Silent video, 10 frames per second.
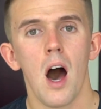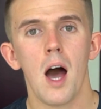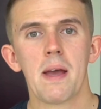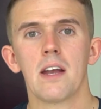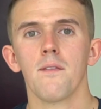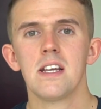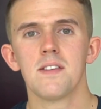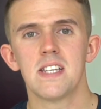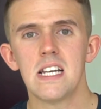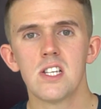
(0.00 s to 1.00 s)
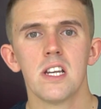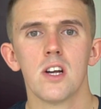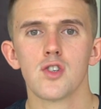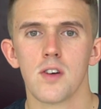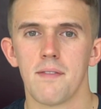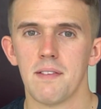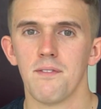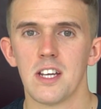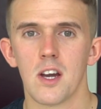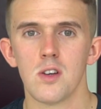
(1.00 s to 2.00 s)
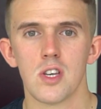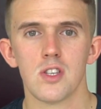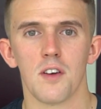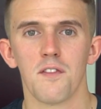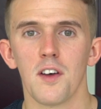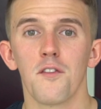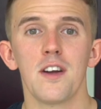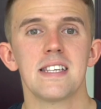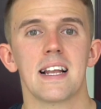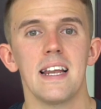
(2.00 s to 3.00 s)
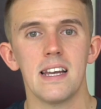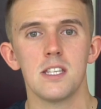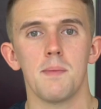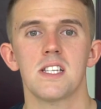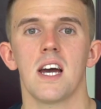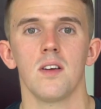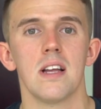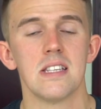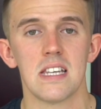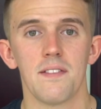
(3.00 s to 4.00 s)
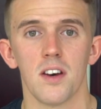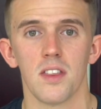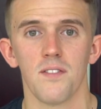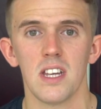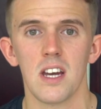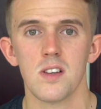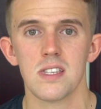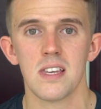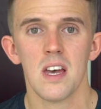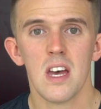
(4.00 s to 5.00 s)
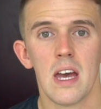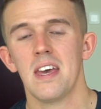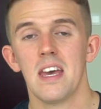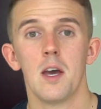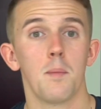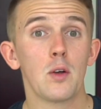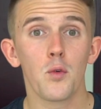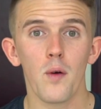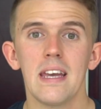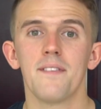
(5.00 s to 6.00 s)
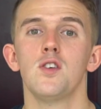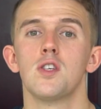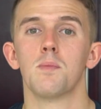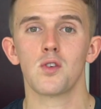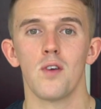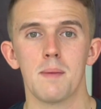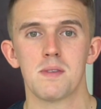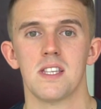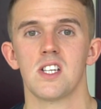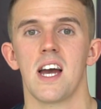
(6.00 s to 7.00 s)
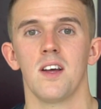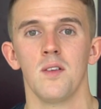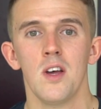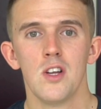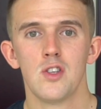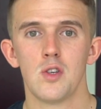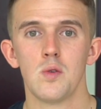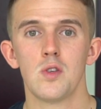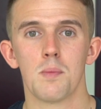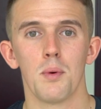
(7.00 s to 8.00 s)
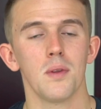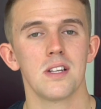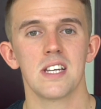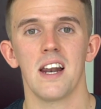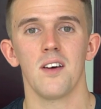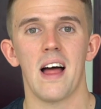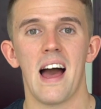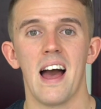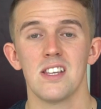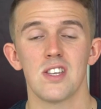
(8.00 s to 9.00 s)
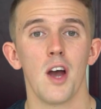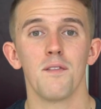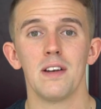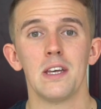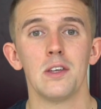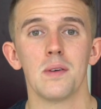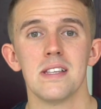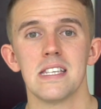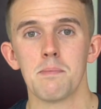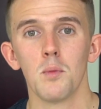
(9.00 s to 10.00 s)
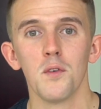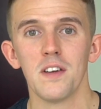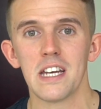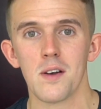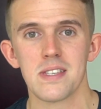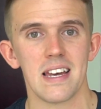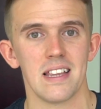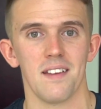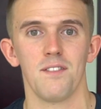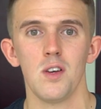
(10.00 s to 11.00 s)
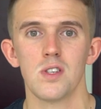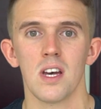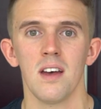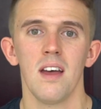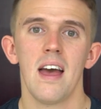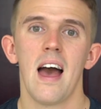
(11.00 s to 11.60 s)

I make a range of teaching and traveling videos, so feel free to click into my channel and see further videos. It'd be great if you subscribe to the channel to support the channel, and hopefully you can see more videos in the future.